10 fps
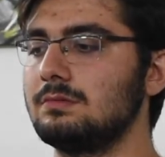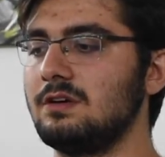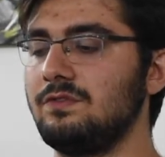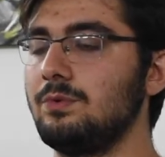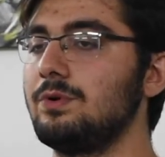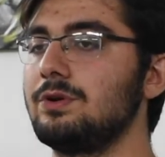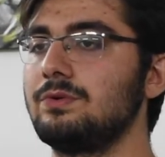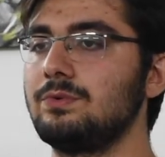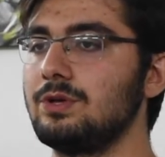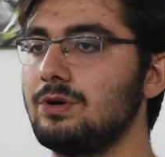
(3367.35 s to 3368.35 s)
everywhere
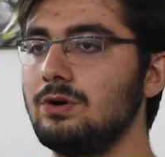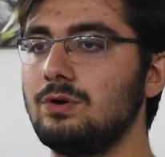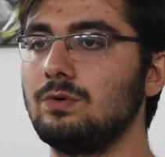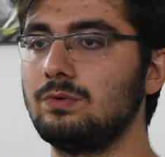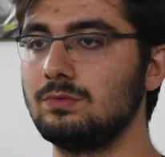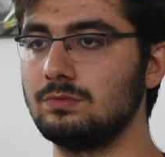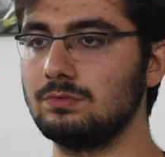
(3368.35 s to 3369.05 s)
you go,